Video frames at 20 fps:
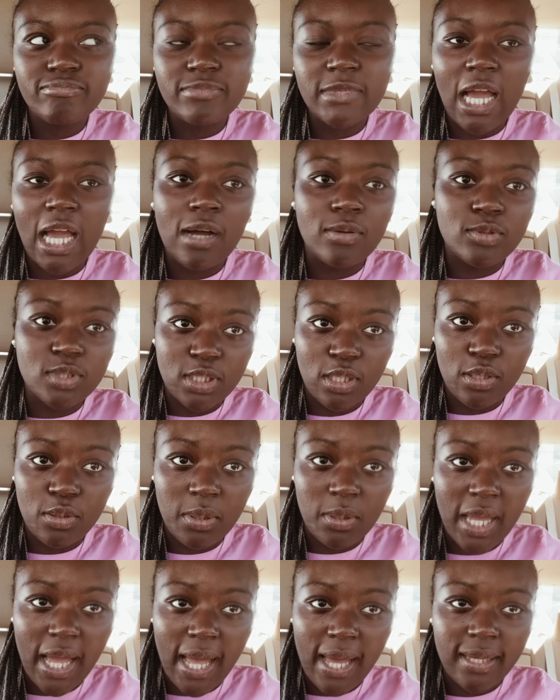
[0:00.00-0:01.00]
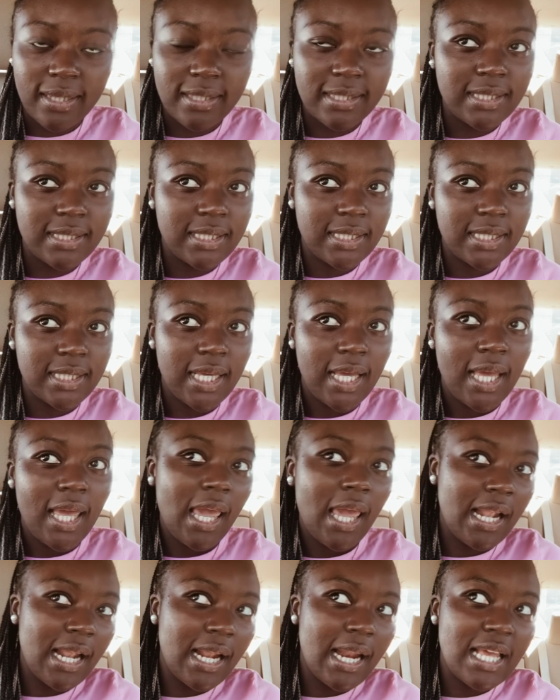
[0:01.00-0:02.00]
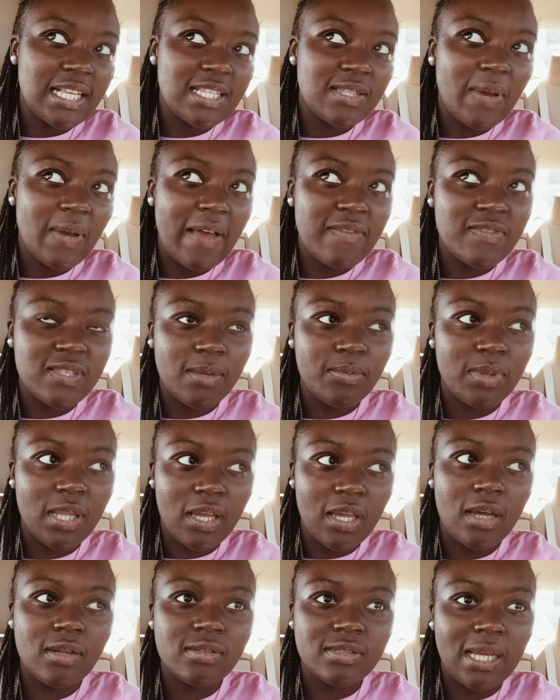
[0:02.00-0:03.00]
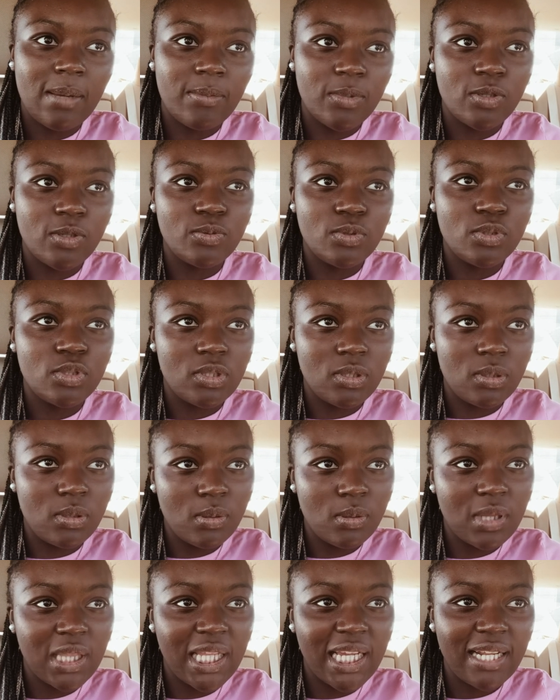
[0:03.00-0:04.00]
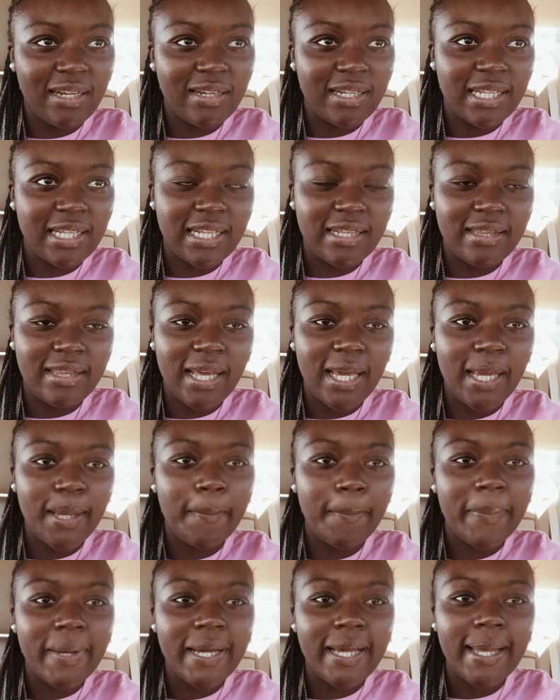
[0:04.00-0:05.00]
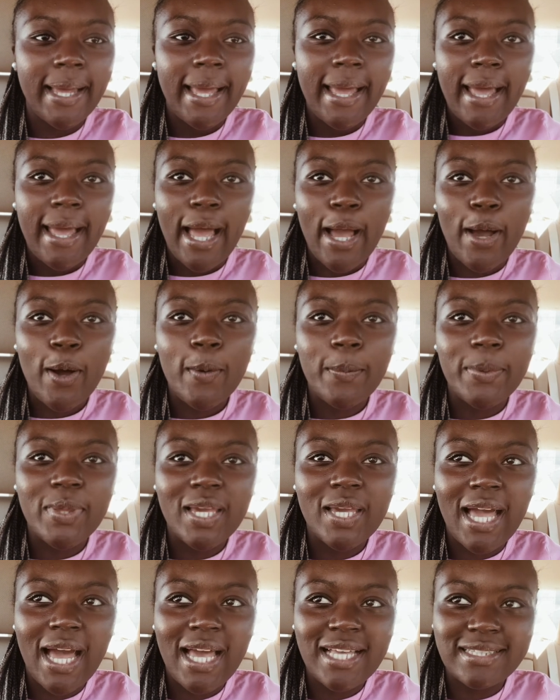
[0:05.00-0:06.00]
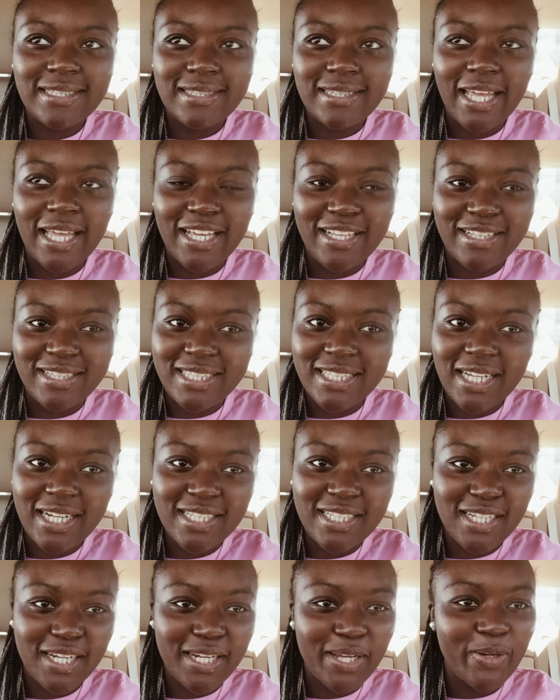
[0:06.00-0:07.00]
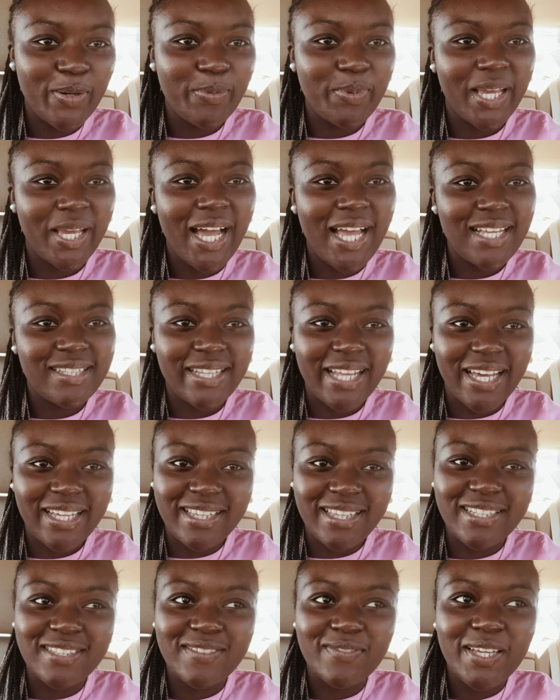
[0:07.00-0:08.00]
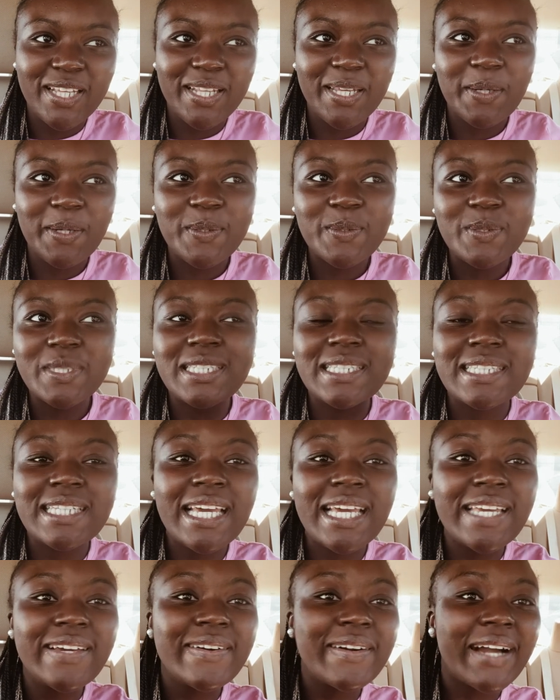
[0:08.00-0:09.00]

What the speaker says: I'll see you guys. And then I still have something else I'm going to do later in the day. But I hope you guys stay in touch, and I hope you guys like this video. See you